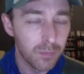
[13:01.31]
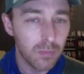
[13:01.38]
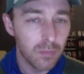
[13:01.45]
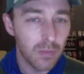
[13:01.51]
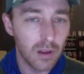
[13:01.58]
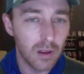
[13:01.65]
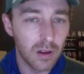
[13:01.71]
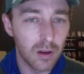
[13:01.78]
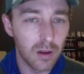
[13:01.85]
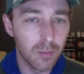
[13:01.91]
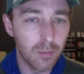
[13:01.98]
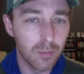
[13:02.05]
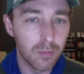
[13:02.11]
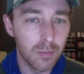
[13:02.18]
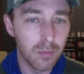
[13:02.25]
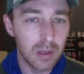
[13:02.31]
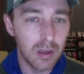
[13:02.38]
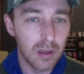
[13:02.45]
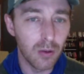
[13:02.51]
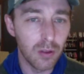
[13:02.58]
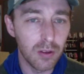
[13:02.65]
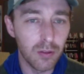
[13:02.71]
um, you know
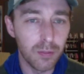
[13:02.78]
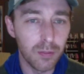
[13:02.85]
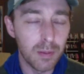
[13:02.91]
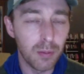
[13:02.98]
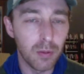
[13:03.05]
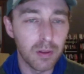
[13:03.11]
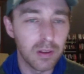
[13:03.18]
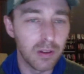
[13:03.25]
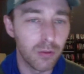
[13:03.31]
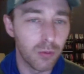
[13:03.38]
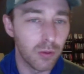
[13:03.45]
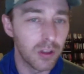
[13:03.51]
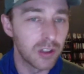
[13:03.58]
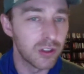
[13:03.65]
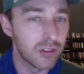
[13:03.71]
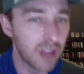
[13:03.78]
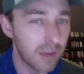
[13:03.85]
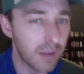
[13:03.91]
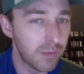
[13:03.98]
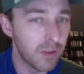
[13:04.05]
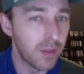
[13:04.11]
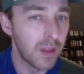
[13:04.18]
these people in these religions have to
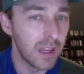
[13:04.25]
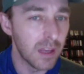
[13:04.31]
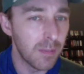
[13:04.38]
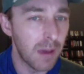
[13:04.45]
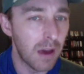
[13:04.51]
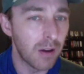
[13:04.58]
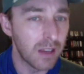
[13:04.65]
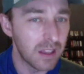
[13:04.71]
think about